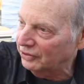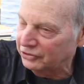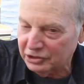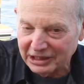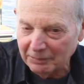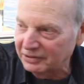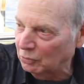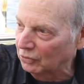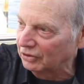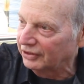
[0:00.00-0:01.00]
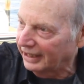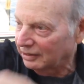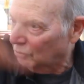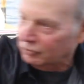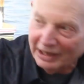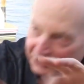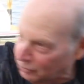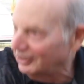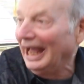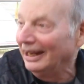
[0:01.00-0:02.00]
where you just type in the word and it goes right
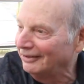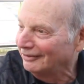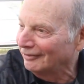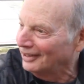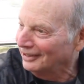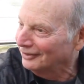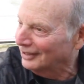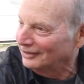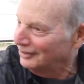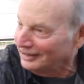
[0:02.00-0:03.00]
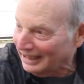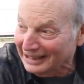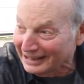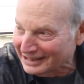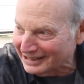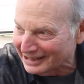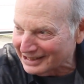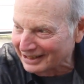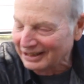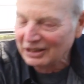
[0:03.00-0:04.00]
to that, mm -hmm. right? Okay, and that didn't yeah,
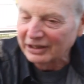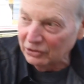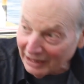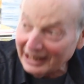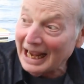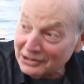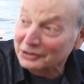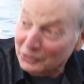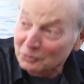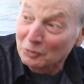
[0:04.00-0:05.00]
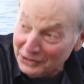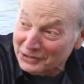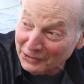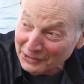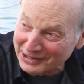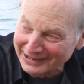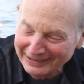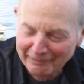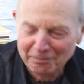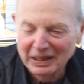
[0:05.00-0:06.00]
exist. Okay, you had to actually do research. Right.
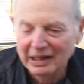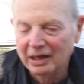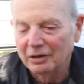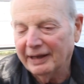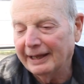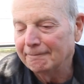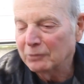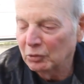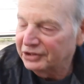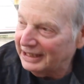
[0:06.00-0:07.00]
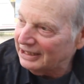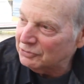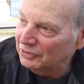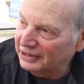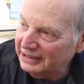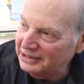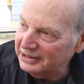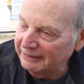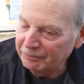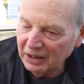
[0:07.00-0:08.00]
Okay, well, today it's really
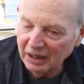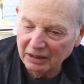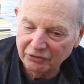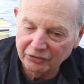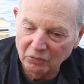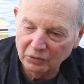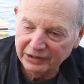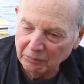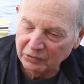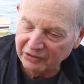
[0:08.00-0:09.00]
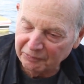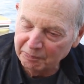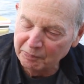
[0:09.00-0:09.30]
easy. And so what the, what the